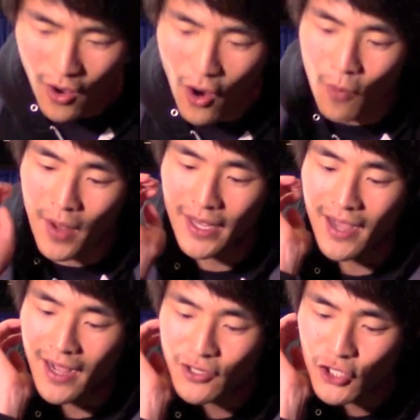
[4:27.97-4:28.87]
Oh my
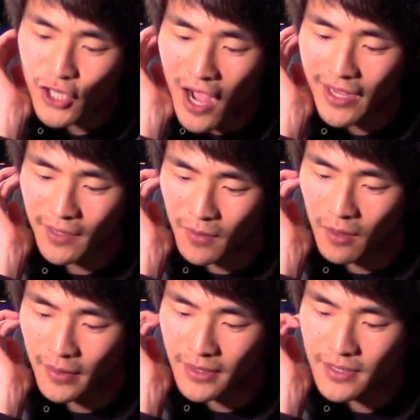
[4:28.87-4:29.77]
God, shocking
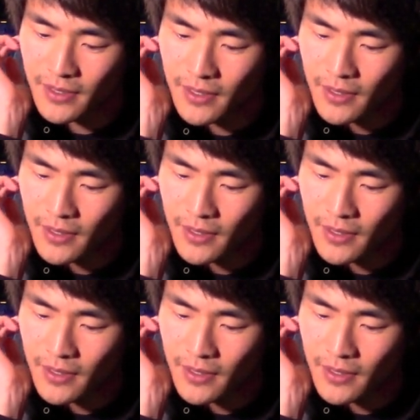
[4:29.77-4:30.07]
moments.